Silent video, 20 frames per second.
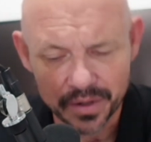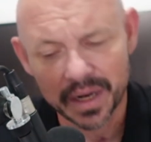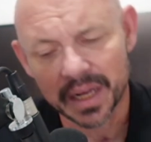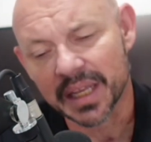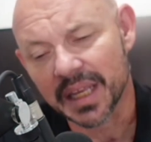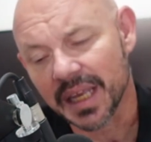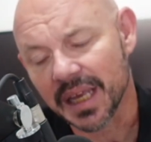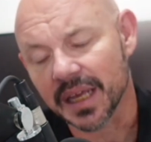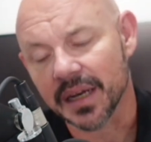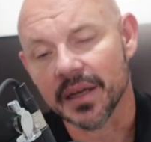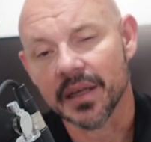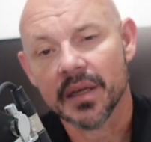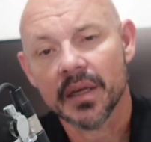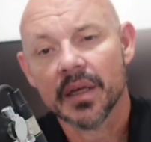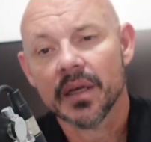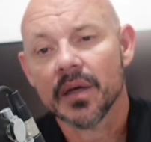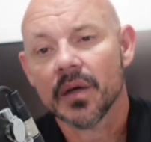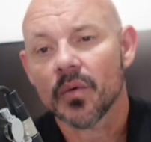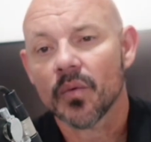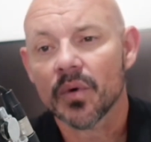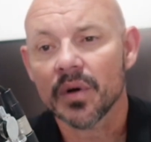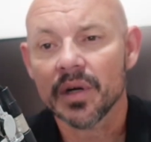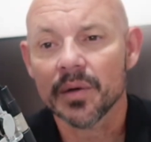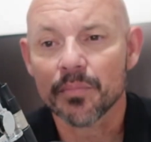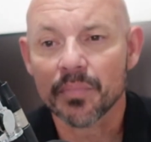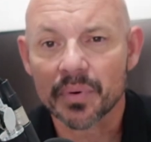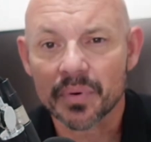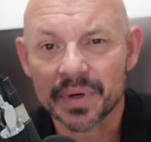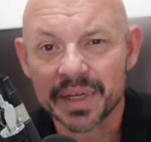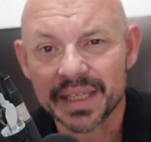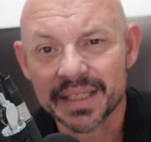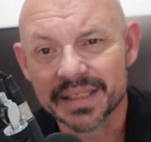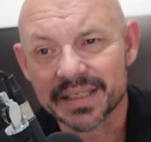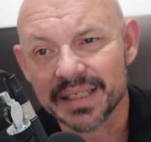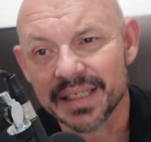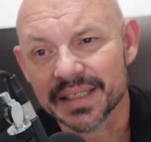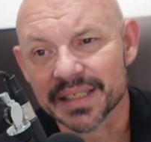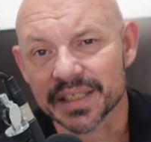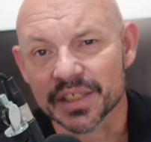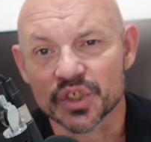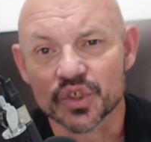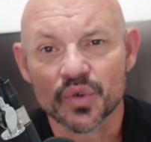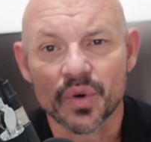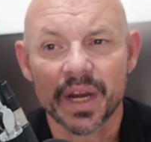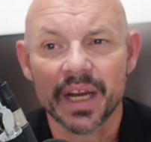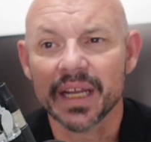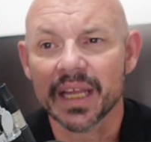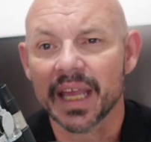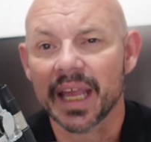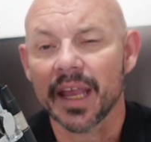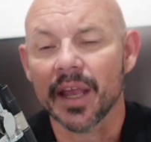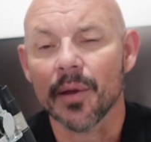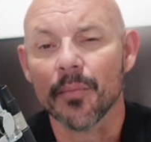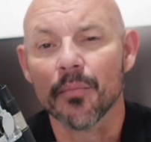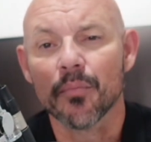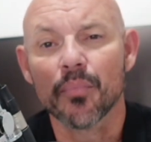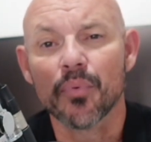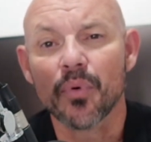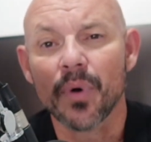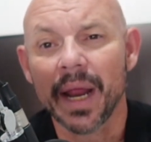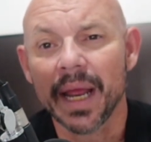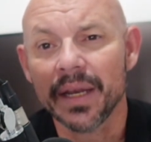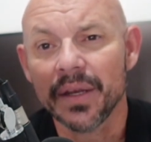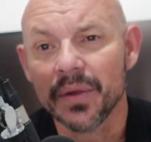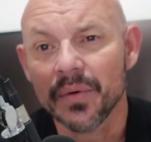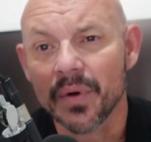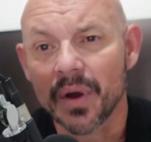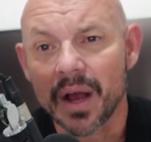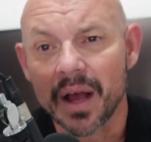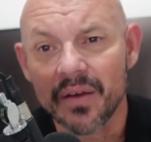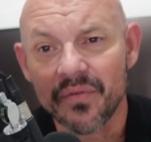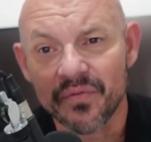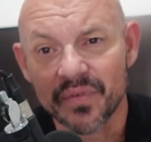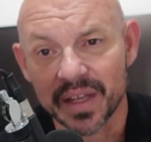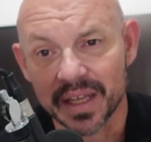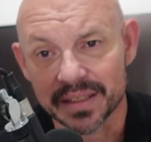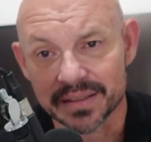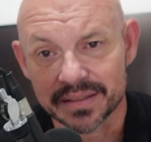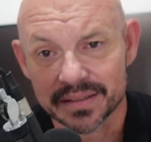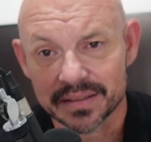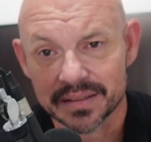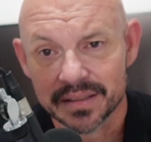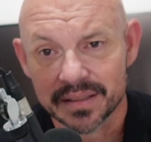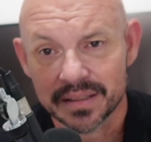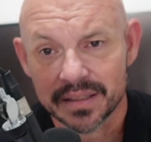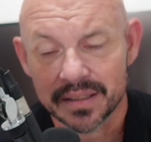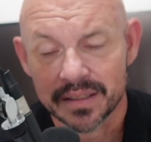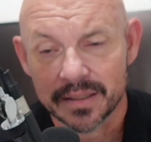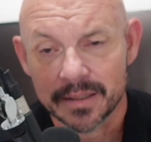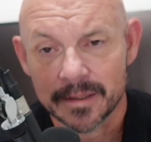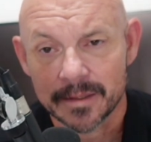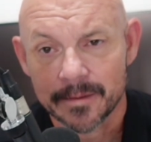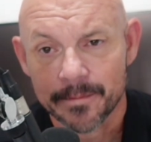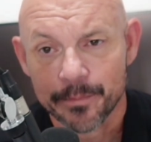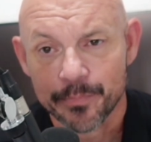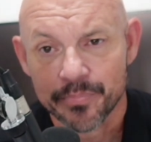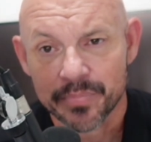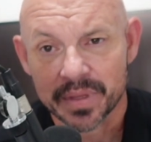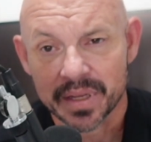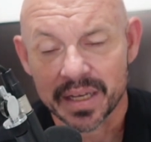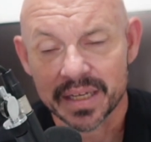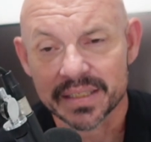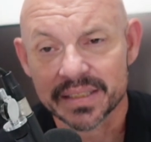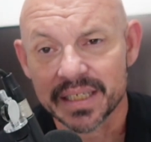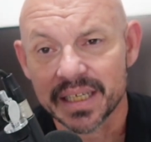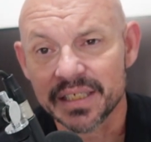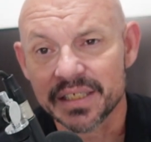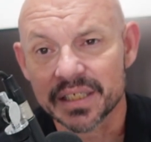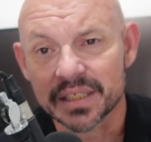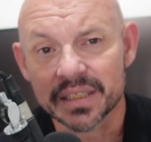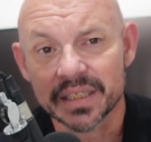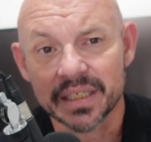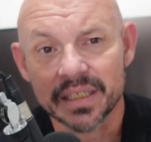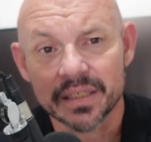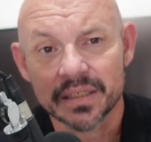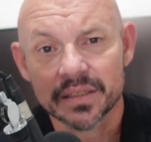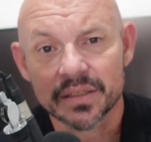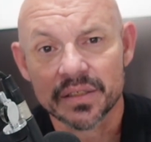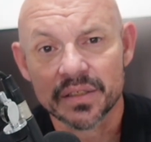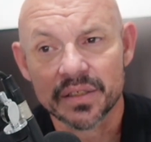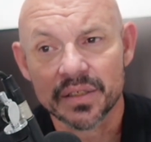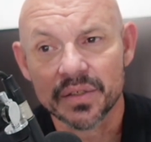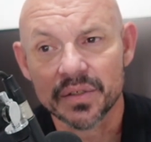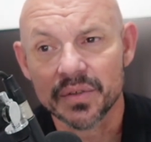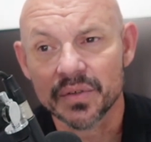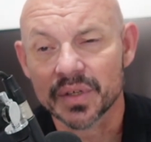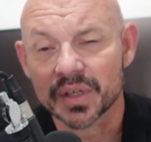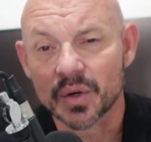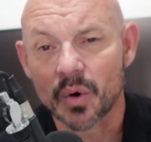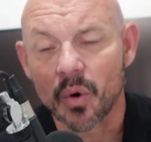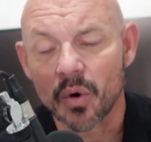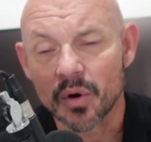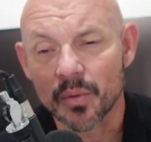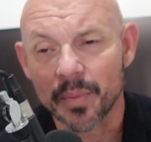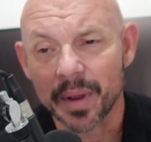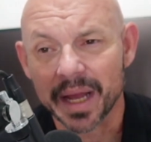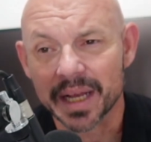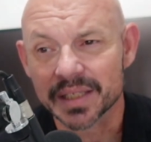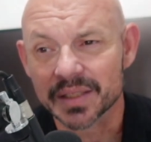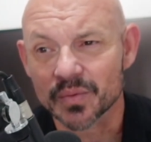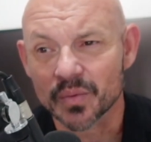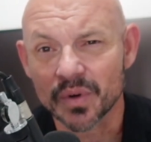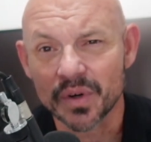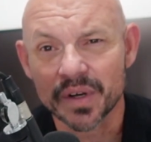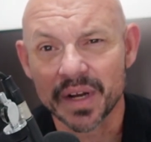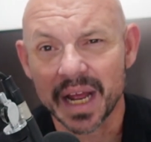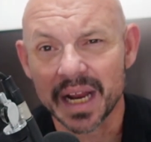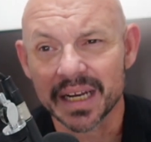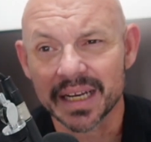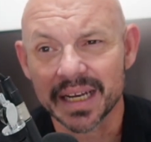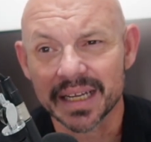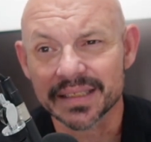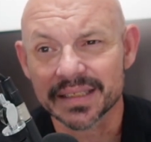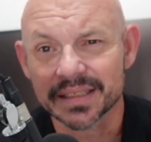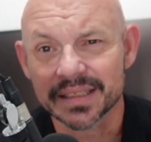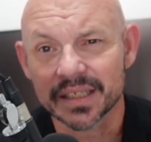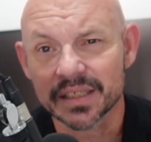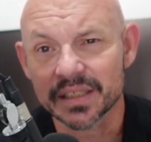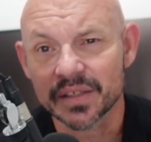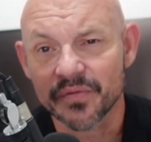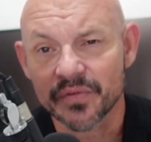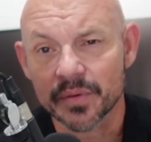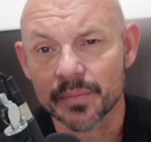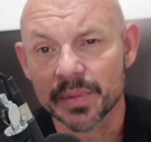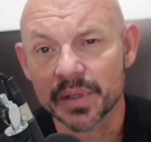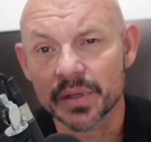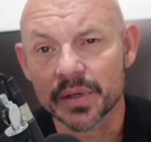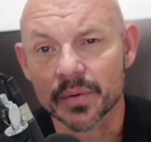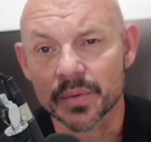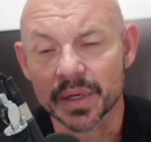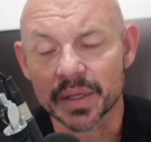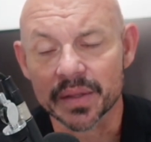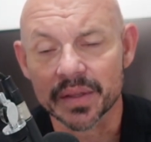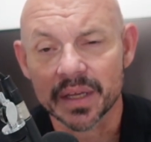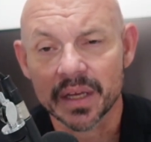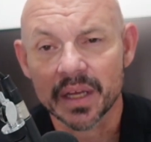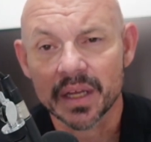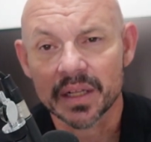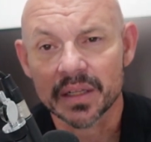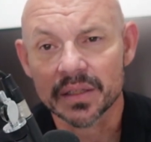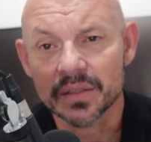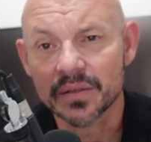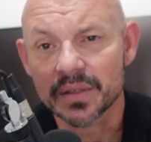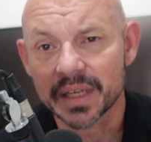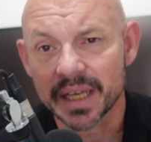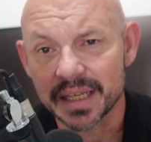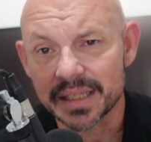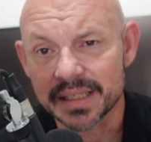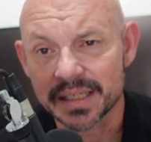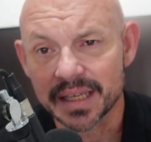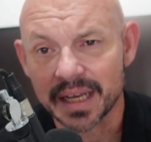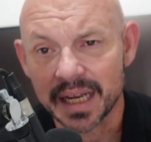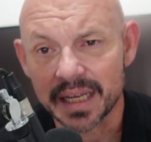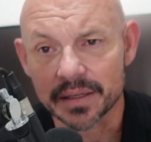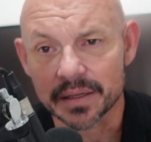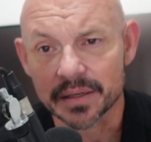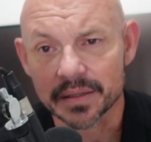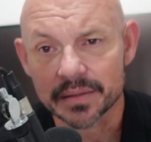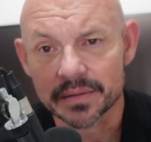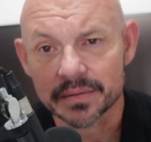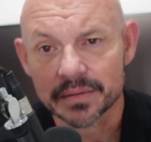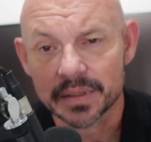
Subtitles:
Again, we're in preseason training camp, brand new offense. Essentially, two quarterbacks we're not necessarily familiar with. Luke Getsy either.